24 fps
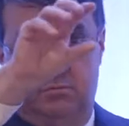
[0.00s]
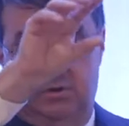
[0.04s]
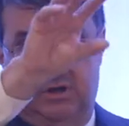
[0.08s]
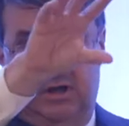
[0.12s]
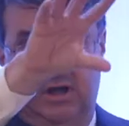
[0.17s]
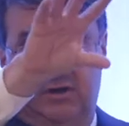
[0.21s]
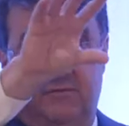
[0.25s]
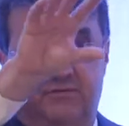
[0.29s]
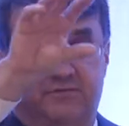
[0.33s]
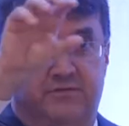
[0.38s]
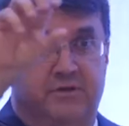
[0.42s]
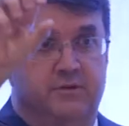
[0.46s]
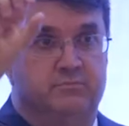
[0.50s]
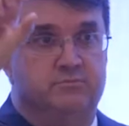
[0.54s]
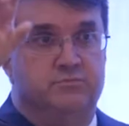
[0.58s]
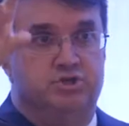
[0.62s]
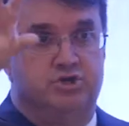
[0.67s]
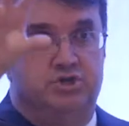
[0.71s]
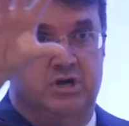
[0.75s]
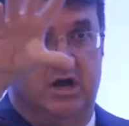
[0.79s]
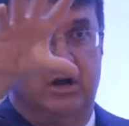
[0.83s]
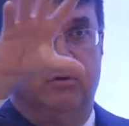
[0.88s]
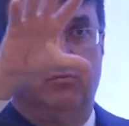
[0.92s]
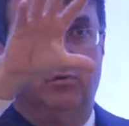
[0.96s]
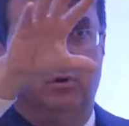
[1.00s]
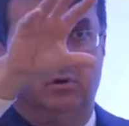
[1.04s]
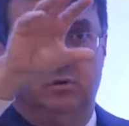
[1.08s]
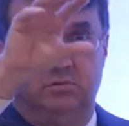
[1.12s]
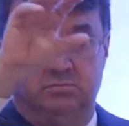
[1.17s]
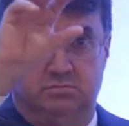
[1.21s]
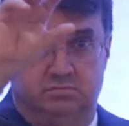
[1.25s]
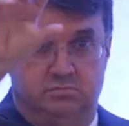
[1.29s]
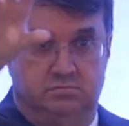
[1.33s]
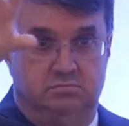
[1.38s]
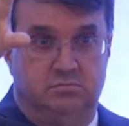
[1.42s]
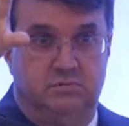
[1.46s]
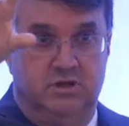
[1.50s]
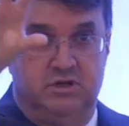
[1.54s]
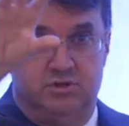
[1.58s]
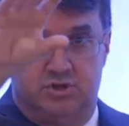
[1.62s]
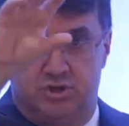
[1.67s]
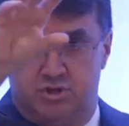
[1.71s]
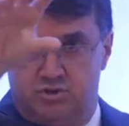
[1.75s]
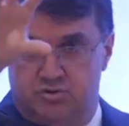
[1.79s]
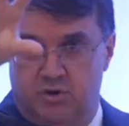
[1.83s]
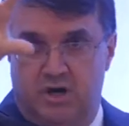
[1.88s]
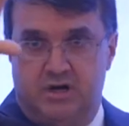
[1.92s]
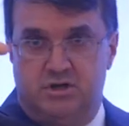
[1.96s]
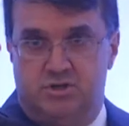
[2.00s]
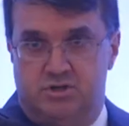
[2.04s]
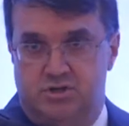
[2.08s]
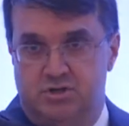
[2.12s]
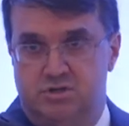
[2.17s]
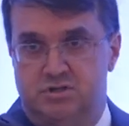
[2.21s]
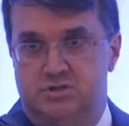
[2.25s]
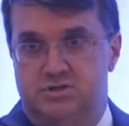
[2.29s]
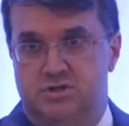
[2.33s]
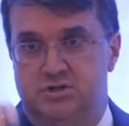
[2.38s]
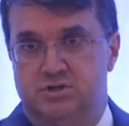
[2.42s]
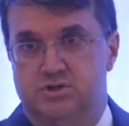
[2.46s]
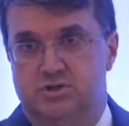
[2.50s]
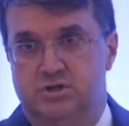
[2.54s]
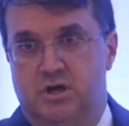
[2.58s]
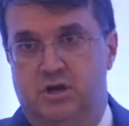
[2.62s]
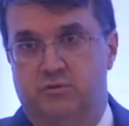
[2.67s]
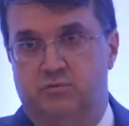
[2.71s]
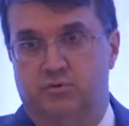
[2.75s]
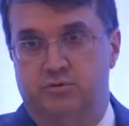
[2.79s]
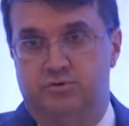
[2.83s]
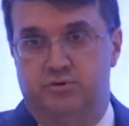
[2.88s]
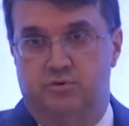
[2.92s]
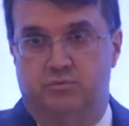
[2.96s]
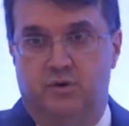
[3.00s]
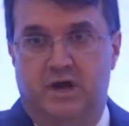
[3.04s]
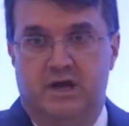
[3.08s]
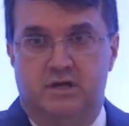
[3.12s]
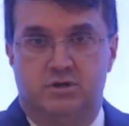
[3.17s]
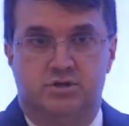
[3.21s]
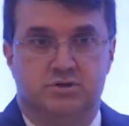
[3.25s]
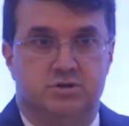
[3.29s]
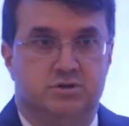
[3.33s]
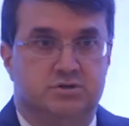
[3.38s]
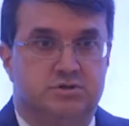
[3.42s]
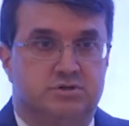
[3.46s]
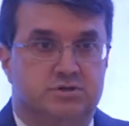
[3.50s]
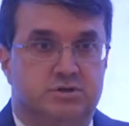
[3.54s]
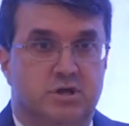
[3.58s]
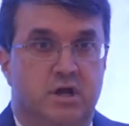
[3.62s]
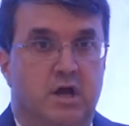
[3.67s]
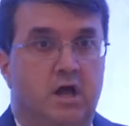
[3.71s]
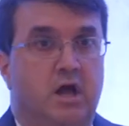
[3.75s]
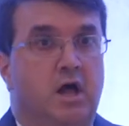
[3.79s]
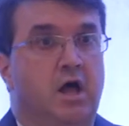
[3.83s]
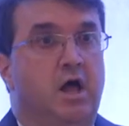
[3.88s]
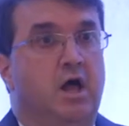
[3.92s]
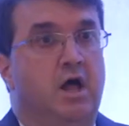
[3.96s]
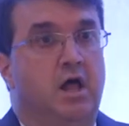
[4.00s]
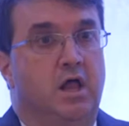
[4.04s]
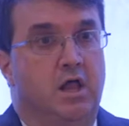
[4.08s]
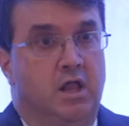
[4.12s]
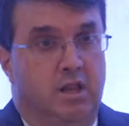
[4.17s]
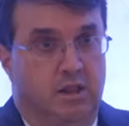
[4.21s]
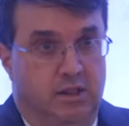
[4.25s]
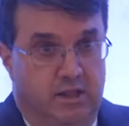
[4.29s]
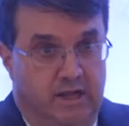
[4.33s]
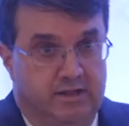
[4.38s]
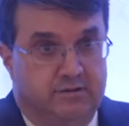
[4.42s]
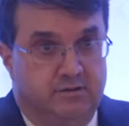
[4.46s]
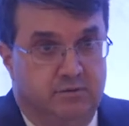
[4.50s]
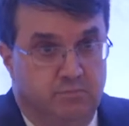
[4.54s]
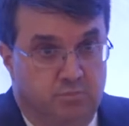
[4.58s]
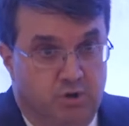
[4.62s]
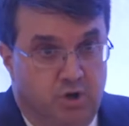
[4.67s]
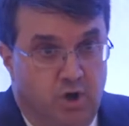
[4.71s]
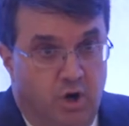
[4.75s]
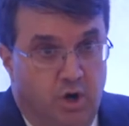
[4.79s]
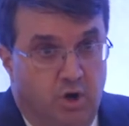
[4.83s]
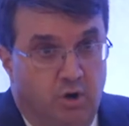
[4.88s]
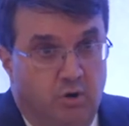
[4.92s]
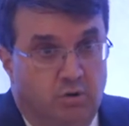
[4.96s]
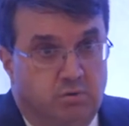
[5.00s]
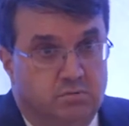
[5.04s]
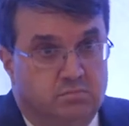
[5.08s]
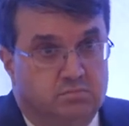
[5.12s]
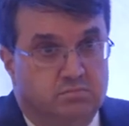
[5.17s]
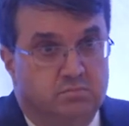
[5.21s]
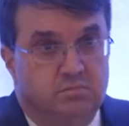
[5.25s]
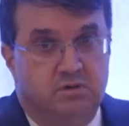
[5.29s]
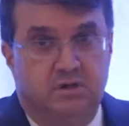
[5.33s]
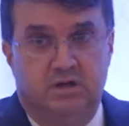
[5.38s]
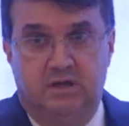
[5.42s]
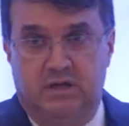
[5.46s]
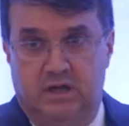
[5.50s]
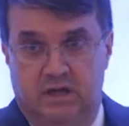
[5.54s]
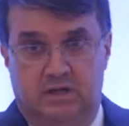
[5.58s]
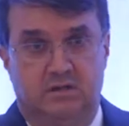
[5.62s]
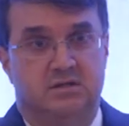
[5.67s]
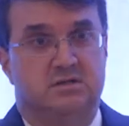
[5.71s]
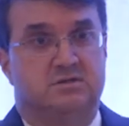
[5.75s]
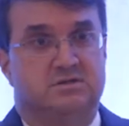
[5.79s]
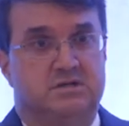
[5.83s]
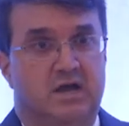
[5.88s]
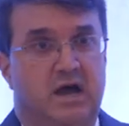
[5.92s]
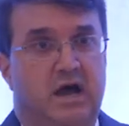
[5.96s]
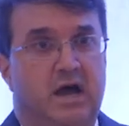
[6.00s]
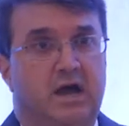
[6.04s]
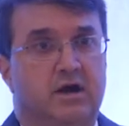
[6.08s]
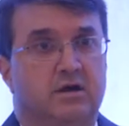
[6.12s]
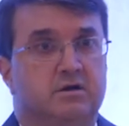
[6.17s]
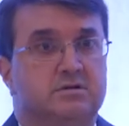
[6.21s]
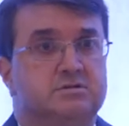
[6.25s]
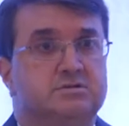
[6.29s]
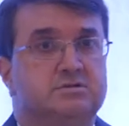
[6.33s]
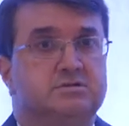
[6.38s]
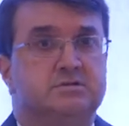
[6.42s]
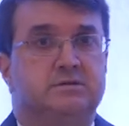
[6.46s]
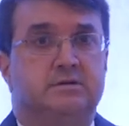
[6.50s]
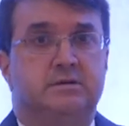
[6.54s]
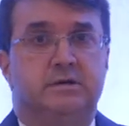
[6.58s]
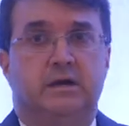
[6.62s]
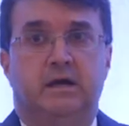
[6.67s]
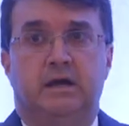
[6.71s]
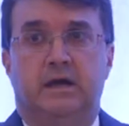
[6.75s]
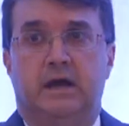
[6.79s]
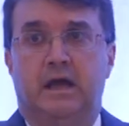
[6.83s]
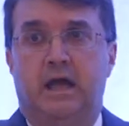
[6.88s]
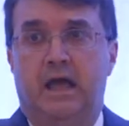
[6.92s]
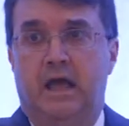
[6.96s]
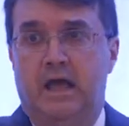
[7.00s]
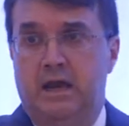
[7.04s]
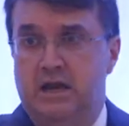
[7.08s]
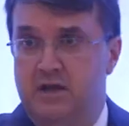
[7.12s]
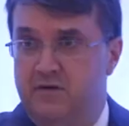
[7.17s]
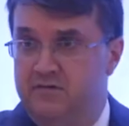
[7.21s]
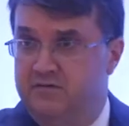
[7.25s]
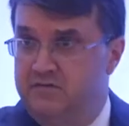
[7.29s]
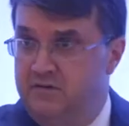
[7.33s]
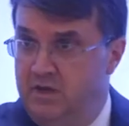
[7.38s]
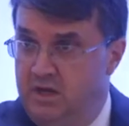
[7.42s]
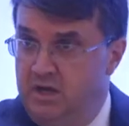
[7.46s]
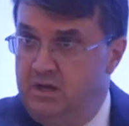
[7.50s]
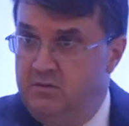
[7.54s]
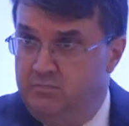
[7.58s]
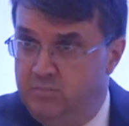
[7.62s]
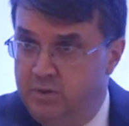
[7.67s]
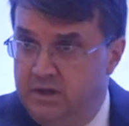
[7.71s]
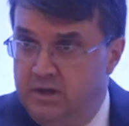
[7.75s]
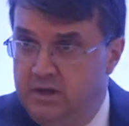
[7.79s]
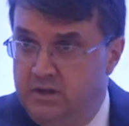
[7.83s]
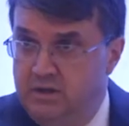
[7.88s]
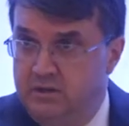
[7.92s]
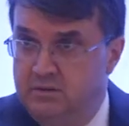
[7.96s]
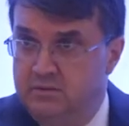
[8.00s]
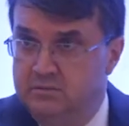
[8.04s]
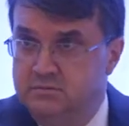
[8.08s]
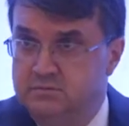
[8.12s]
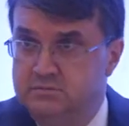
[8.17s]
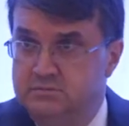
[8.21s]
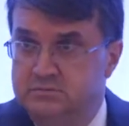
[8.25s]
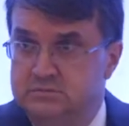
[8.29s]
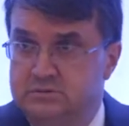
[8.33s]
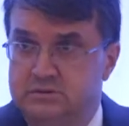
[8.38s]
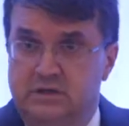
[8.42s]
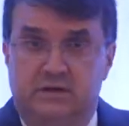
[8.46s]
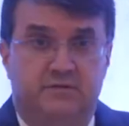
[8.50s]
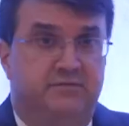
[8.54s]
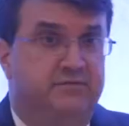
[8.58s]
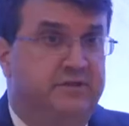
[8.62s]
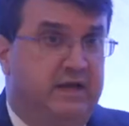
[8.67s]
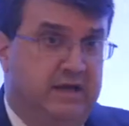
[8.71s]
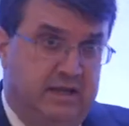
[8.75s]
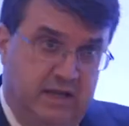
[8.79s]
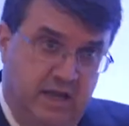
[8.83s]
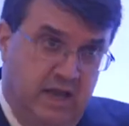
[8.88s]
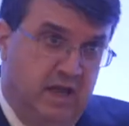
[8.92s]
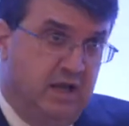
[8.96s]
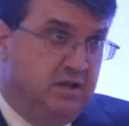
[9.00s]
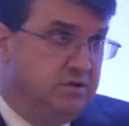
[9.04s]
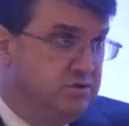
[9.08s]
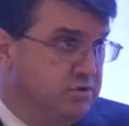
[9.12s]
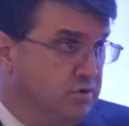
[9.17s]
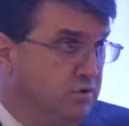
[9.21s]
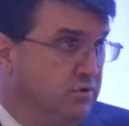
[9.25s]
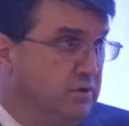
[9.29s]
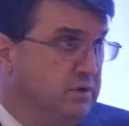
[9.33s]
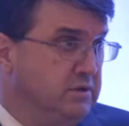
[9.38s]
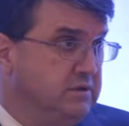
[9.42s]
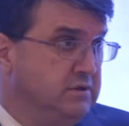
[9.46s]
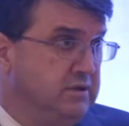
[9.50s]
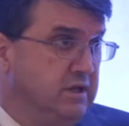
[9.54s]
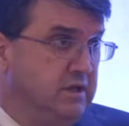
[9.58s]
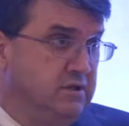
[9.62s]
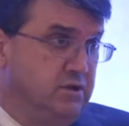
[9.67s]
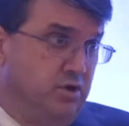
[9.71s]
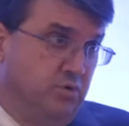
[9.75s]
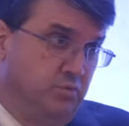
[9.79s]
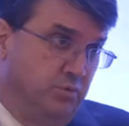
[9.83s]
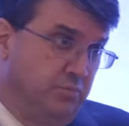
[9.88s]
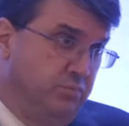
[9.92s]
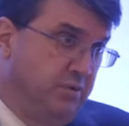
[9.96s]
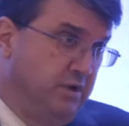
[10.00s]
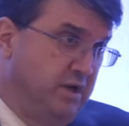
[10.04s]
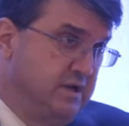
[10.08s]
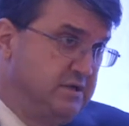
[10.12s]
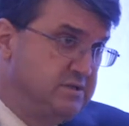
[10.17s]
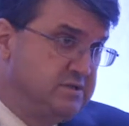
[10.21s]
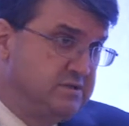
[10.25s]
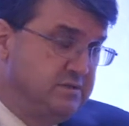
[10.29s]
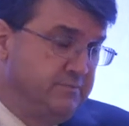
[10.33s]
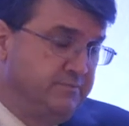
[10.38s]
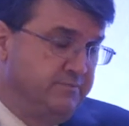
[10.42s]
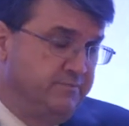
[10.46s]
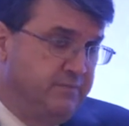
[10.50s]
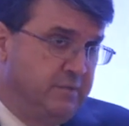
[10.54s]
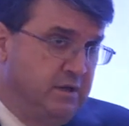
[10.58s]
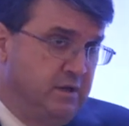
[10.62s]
give them general instructions and general directions, let them go, kick the tires, and if need be, if they can't do it, then you replace them.